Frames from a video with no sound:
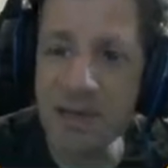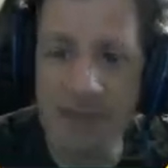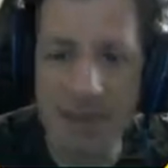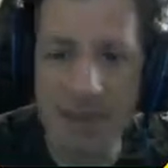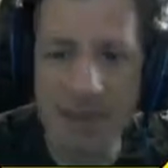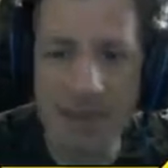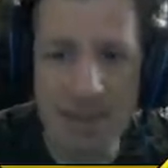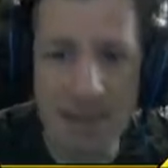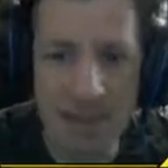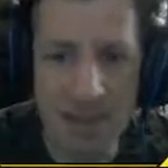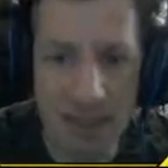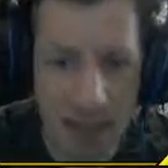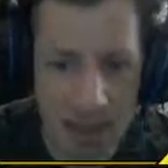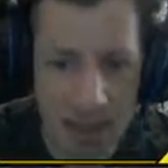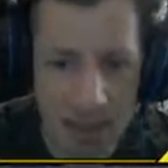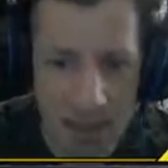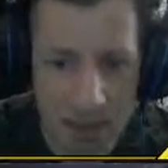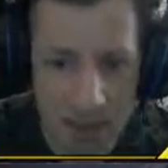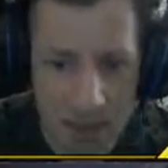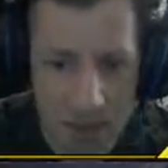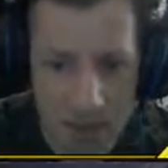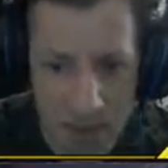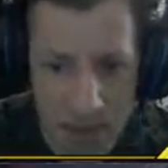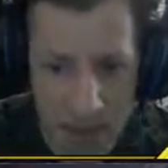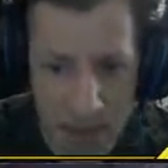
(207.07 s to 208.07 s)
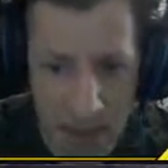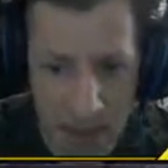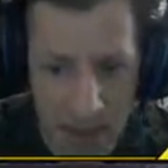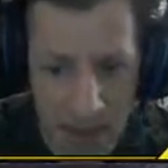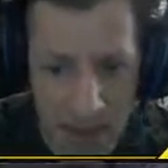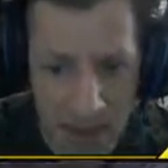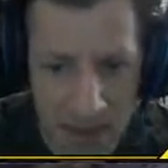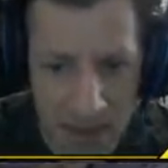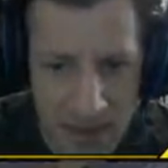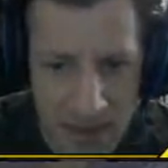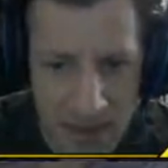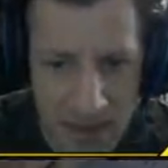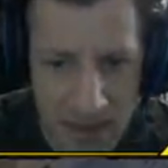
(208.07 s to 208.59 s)
this stage,
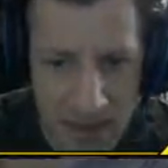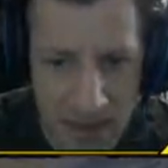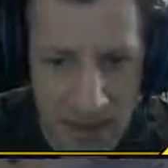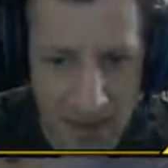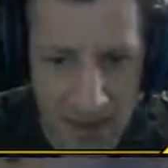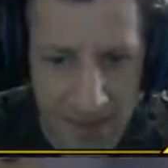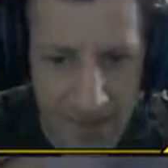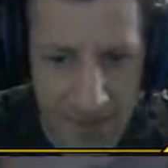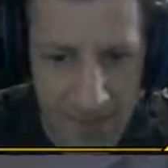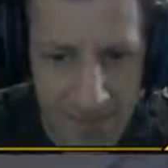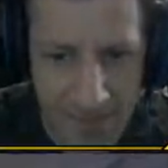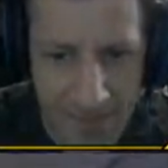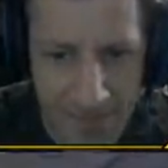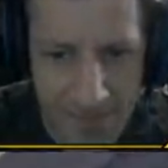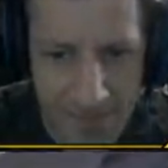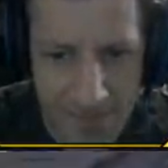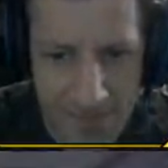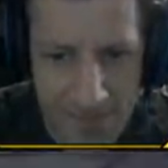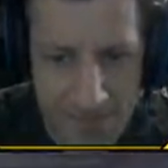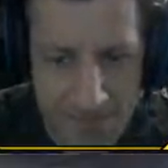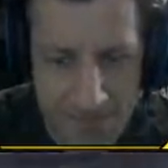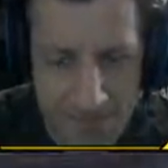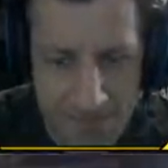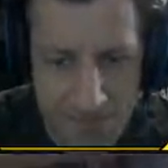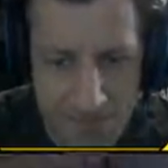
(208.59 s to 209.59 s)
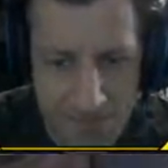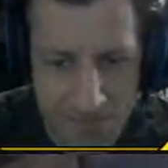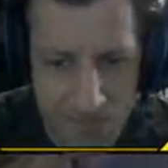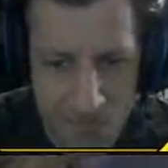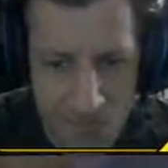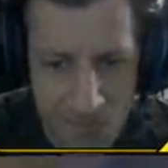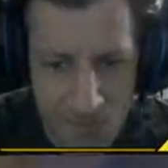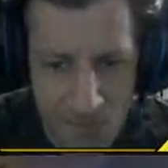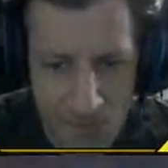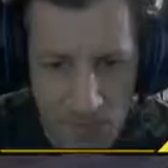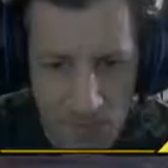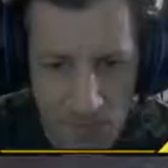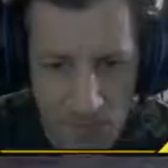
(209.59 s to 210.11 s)
and from
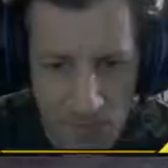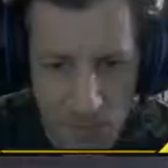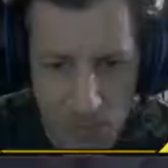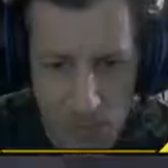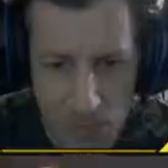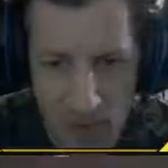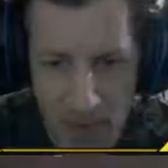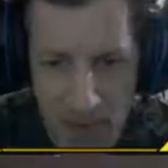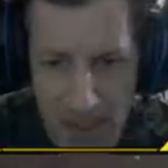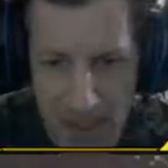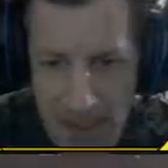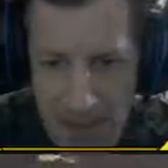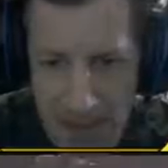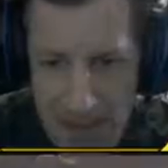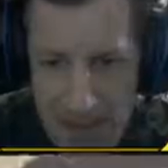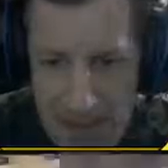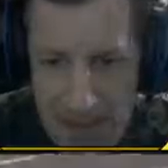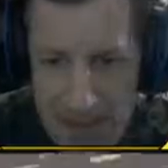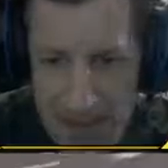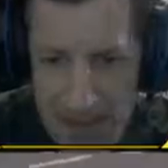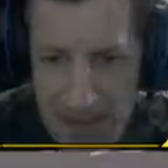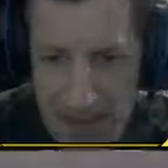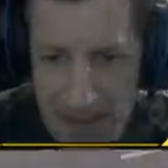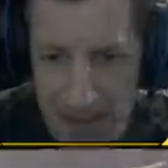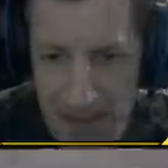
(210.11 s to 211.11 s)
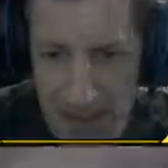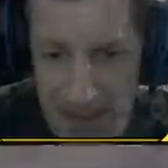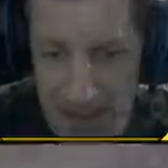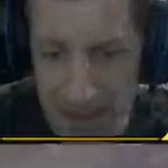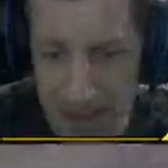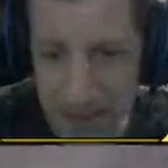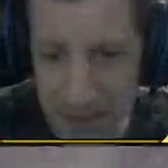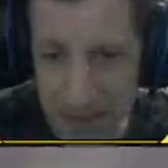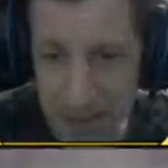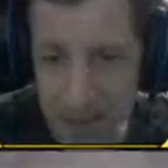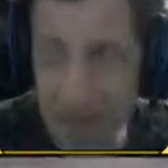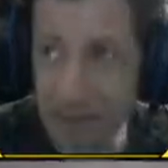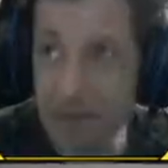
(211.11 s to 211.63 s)
what I can
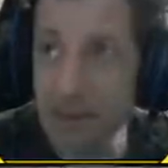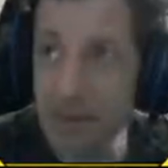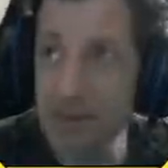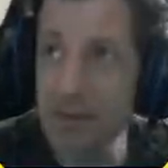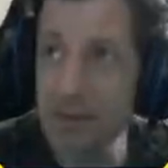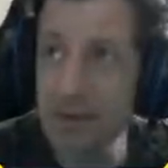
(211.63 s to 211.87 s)
tell,